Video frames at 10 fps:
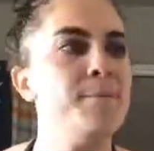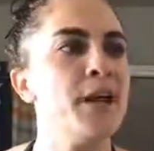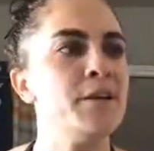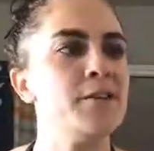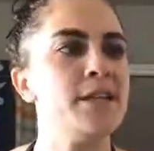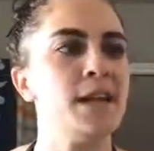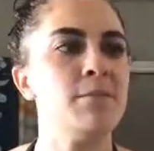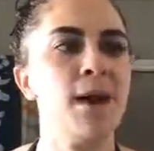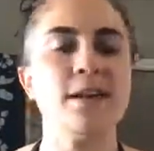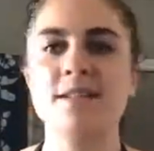Under
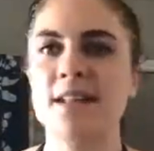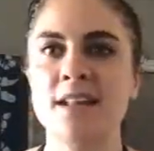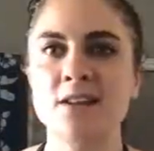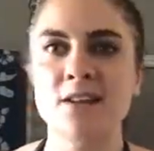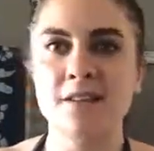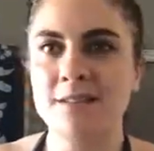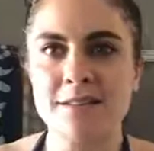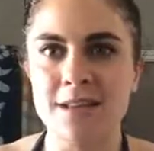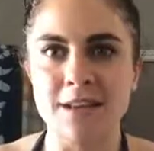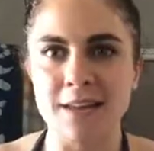$10, and then this
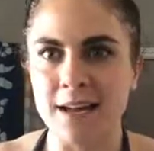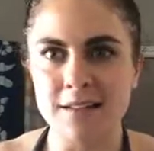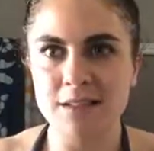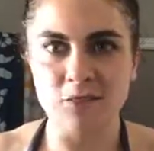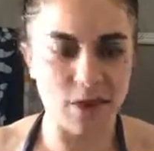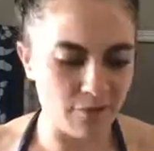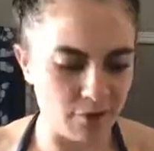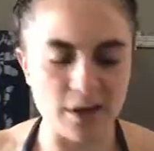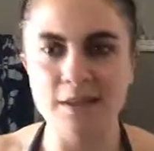is gonna last forever,